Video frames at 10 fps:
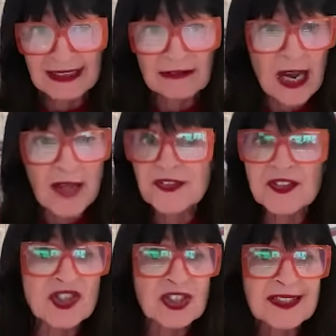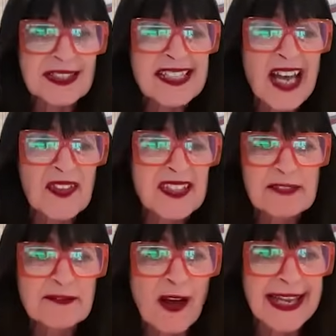rather than just another
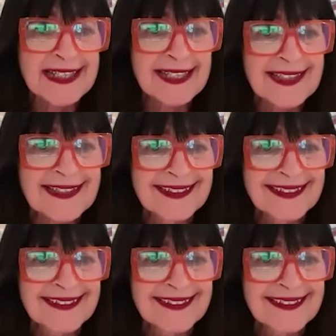device?